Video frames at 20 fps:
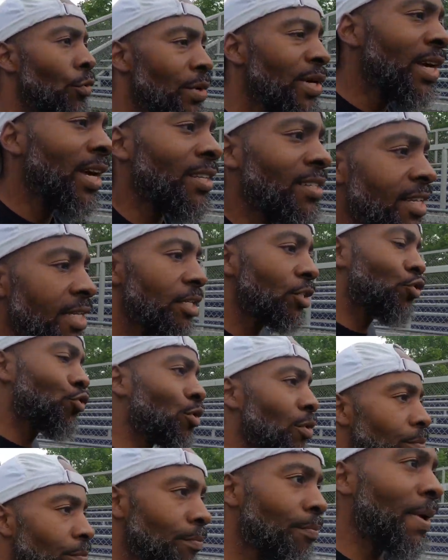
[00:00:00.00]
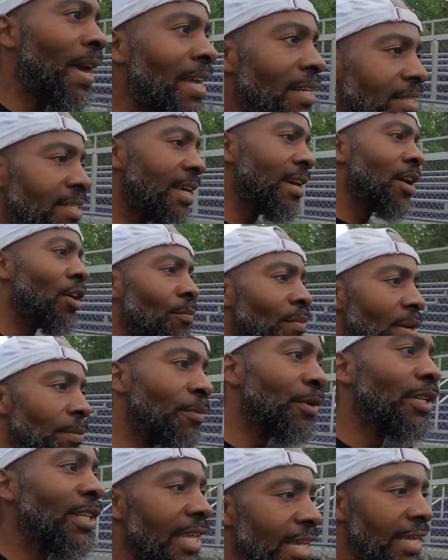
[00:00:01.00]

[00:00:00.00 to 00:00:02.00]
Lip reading: we gotta take a trip back down memory